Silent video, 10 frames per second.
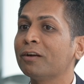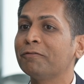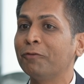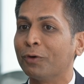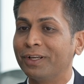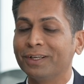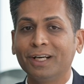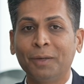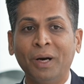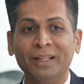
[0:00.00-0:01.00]
a foot
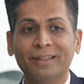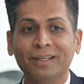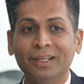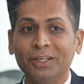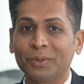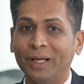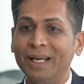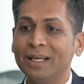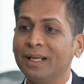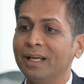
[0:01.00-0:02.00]
a month,
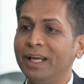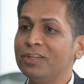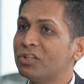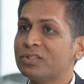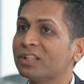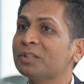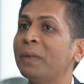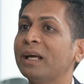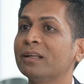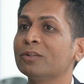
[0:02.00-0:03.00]
right? It just doesn't
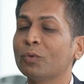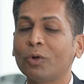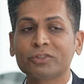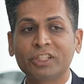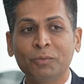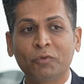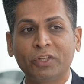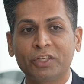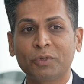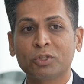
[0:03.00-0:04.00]
matter in the overall scheme of
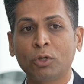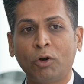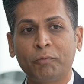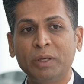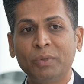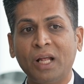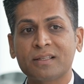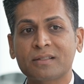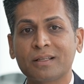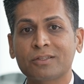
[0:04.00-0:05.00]
things, because a lot of people
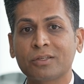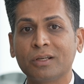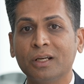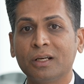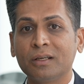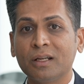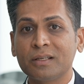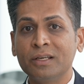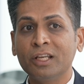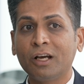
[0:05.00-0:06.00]
ask us, does
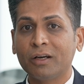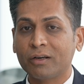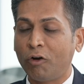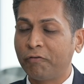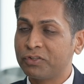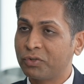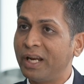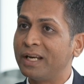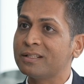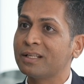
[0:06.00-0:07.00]
India office
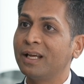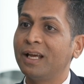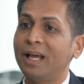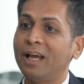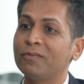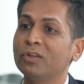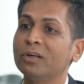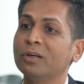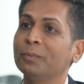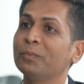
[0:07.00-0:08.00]
rents have
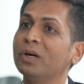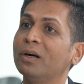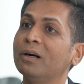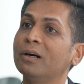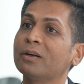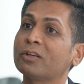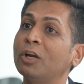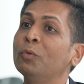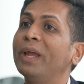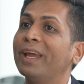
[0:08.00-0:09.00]
the
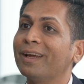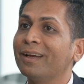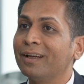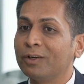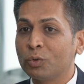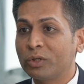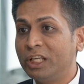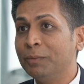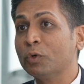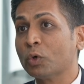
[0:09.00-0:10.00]
runway to
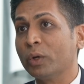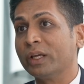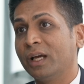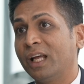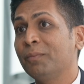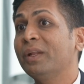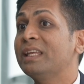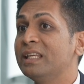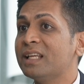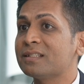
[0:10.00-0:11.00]
keep growing? And I'm like,
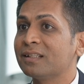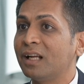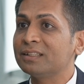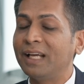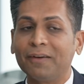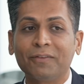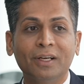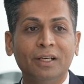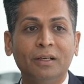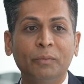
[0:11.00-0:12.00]
yes, it does have.
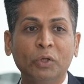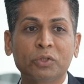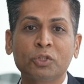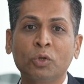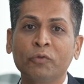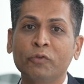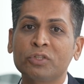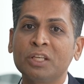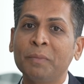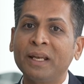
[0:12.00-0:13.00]
Because if you
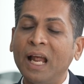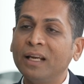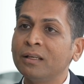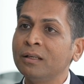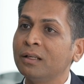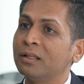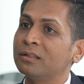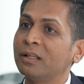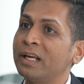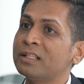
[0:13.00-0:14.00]
see in Manhattan,
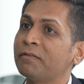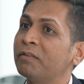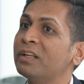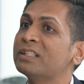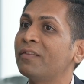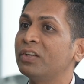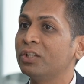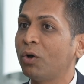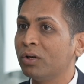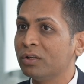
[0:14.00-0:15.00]
the rents are $50,
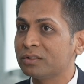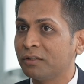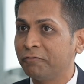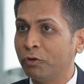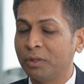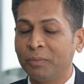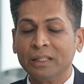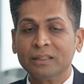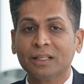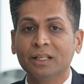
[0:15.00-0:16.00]
$70 a foot a
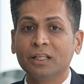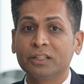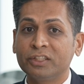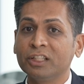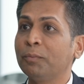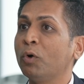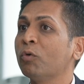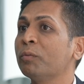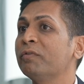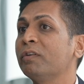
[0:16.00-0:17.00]
month. Singapore
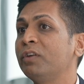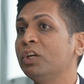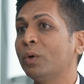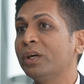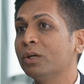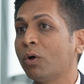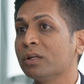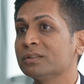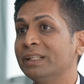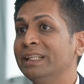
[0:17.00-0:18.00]
would be $15,
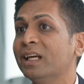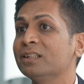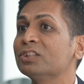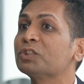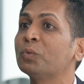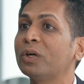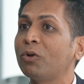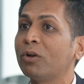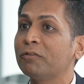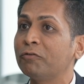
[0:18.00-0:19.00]
$20. India is just
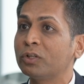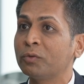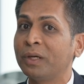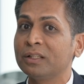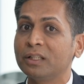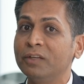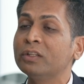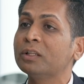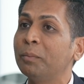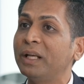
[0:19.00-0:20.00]
$1 a foot a month, even
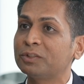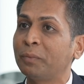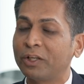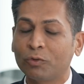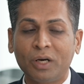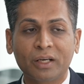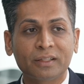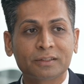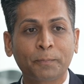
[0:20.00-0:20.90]
in the best micro markets.